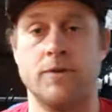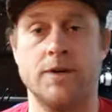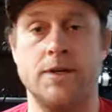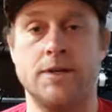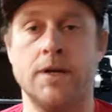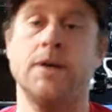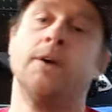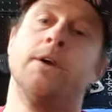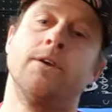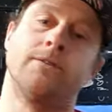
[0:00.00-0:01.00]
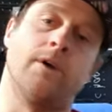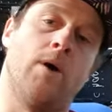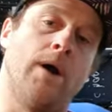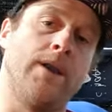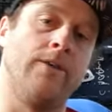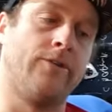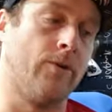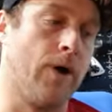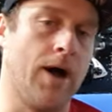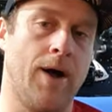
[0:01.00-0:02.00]
teaching. So I need
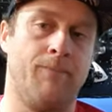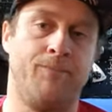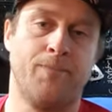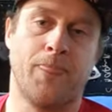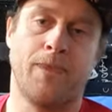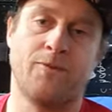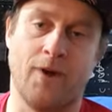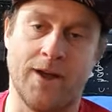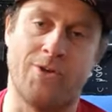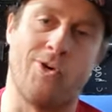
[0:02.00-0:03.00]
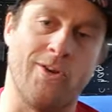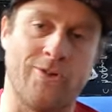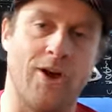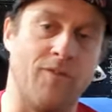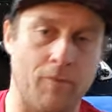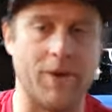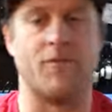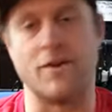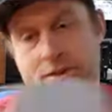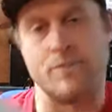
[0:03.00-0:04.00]
to try and cross over a bit of
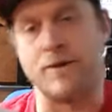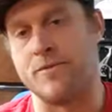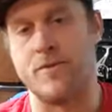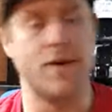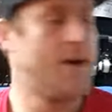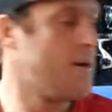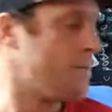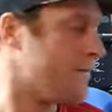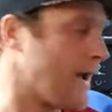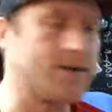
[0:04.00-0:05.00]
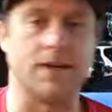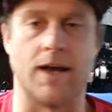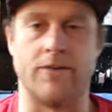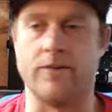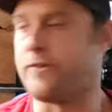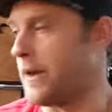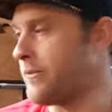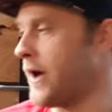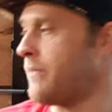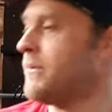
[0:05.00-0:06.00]
fishing, bit of exercise at the same
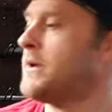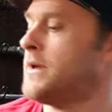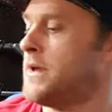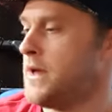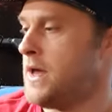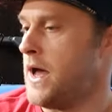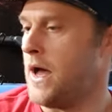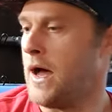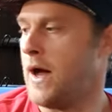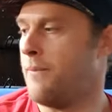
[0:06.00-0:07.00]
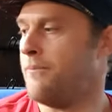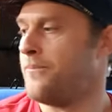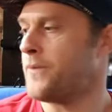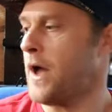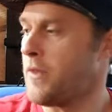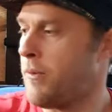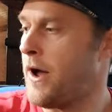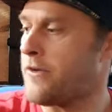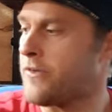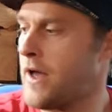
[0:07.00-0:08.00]
time. Other
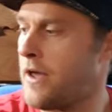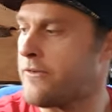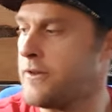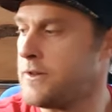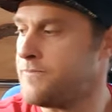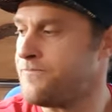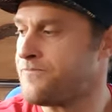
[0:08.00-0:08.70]
parts of the arsenal